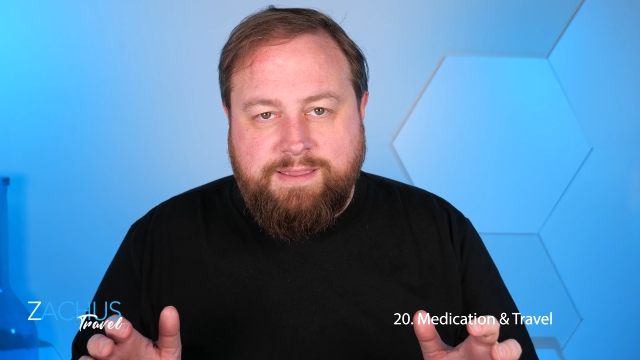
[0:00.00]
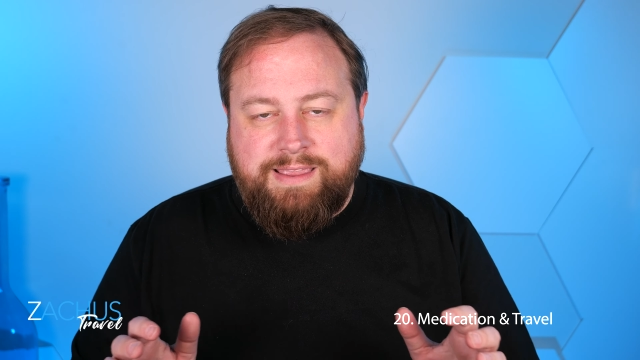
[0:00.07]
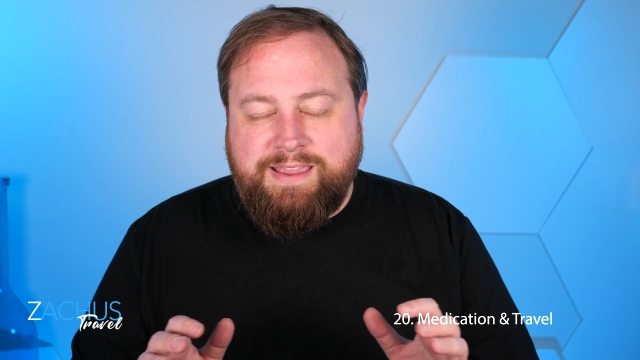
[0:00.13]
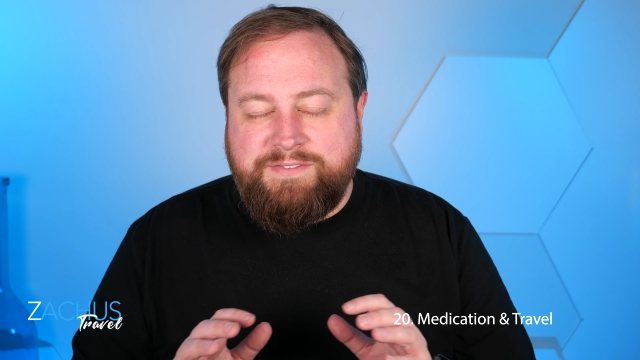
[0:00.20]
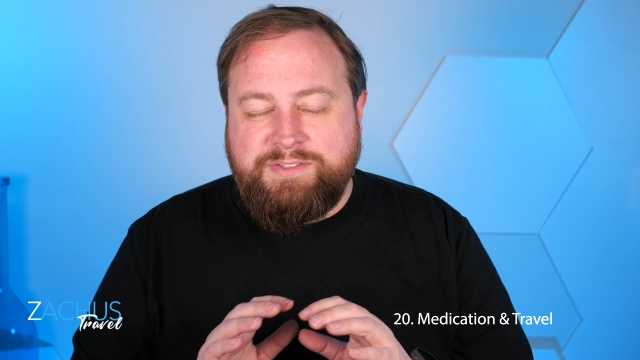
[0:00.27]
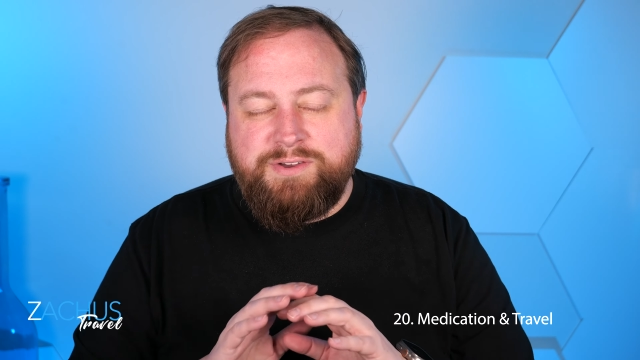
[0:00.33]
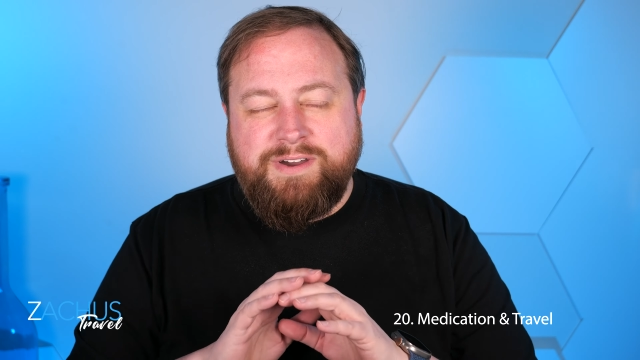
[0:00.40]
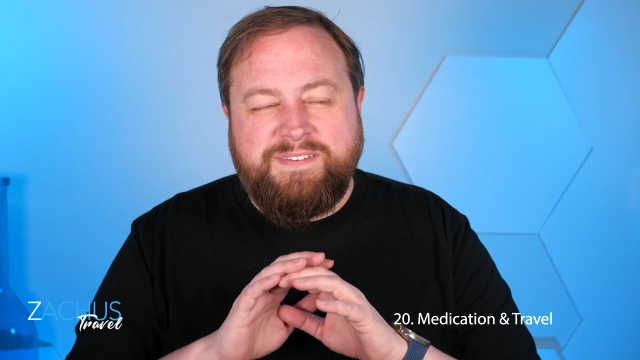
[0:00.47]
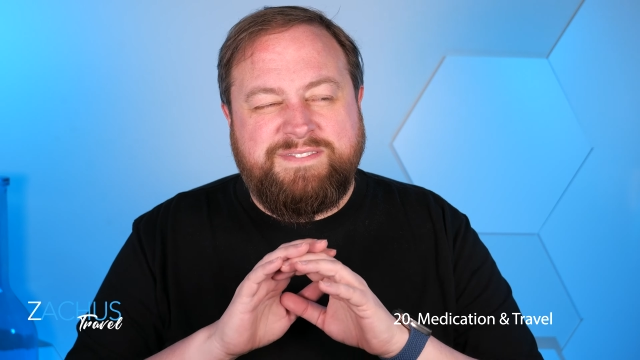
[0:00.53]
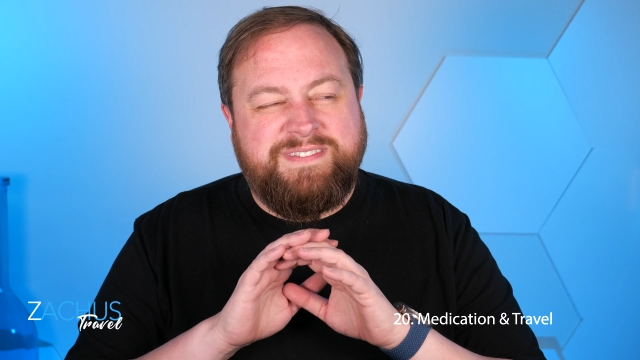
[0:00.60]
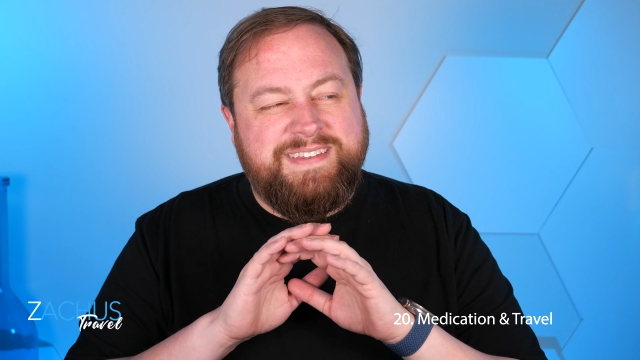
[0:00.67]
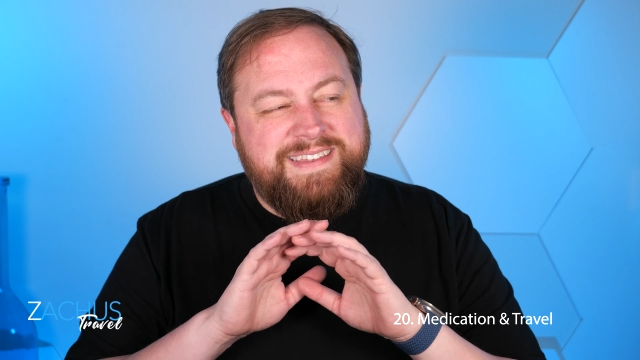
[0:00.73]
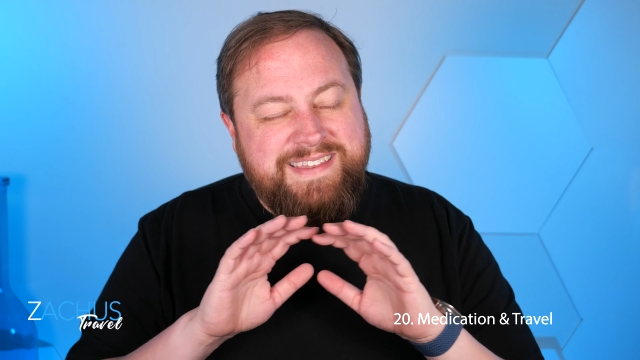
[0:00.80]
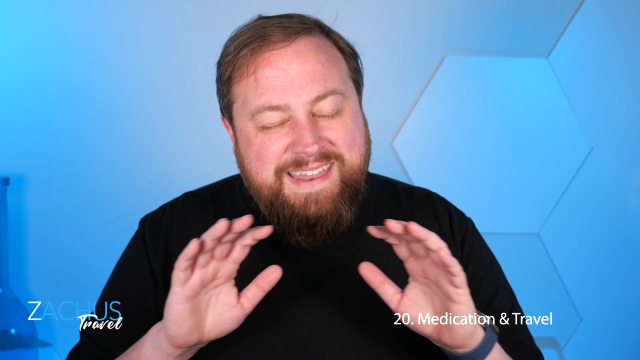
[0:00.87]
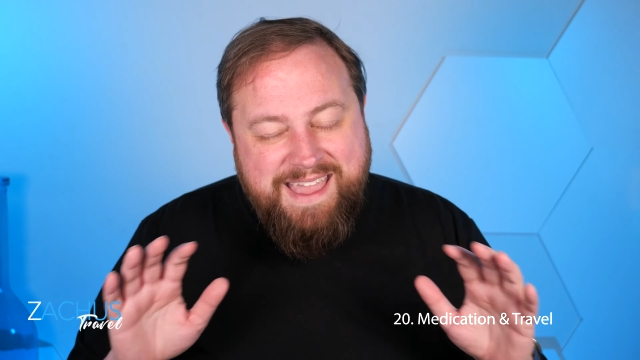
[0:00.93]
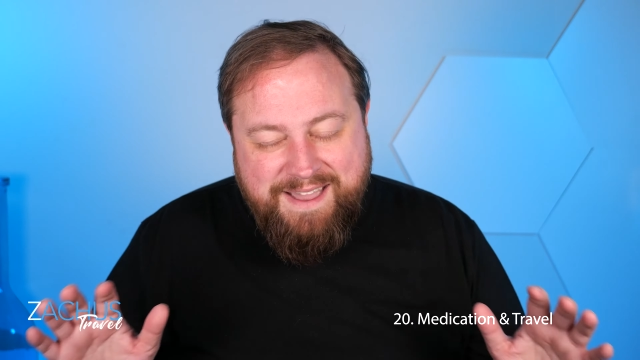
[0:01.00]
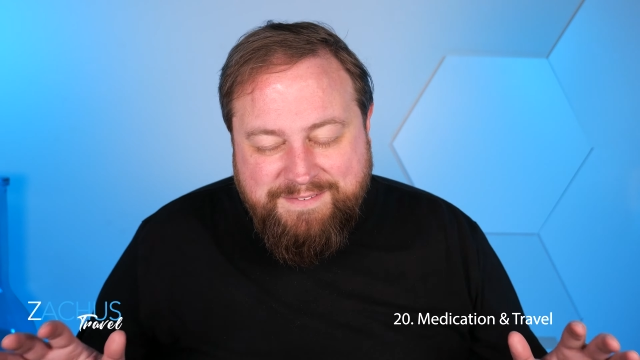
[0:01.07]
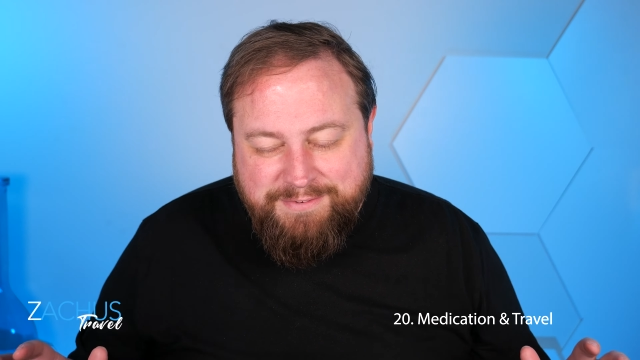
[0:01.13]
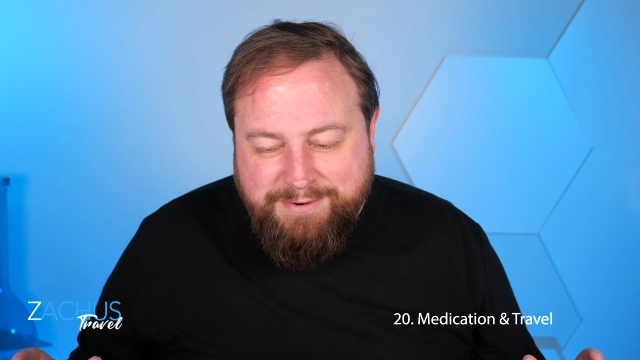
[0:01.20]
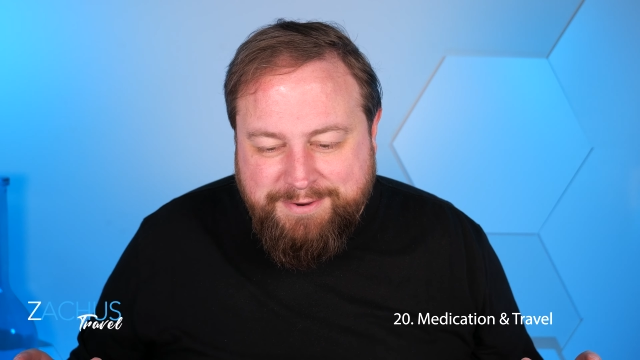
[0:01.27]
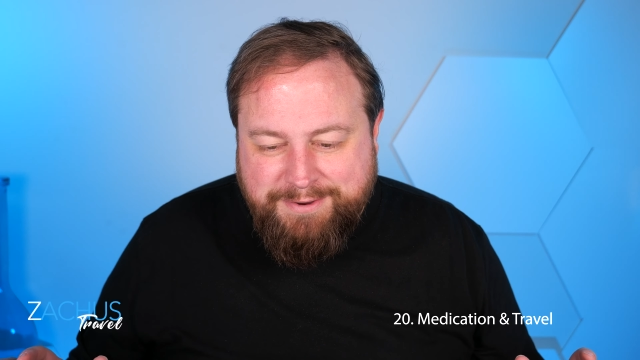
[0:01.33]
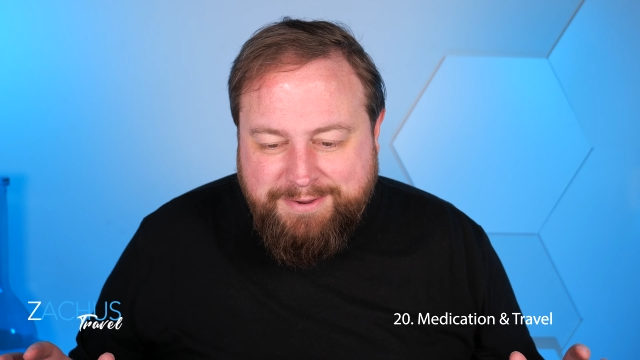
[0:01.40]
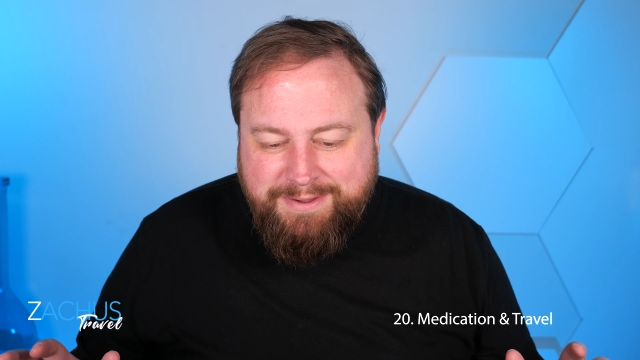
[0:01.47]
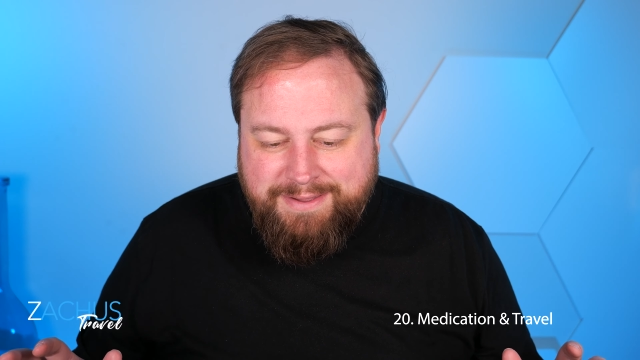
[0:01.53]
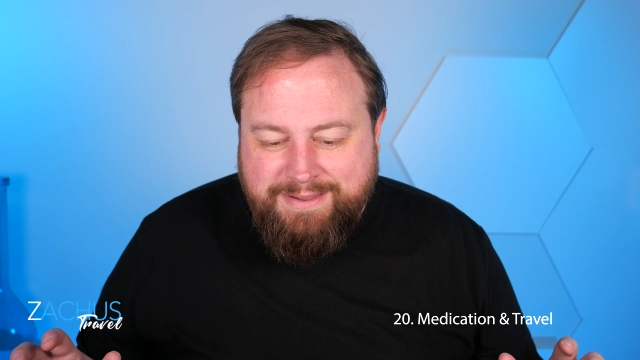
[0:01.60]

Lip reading: even though I've never,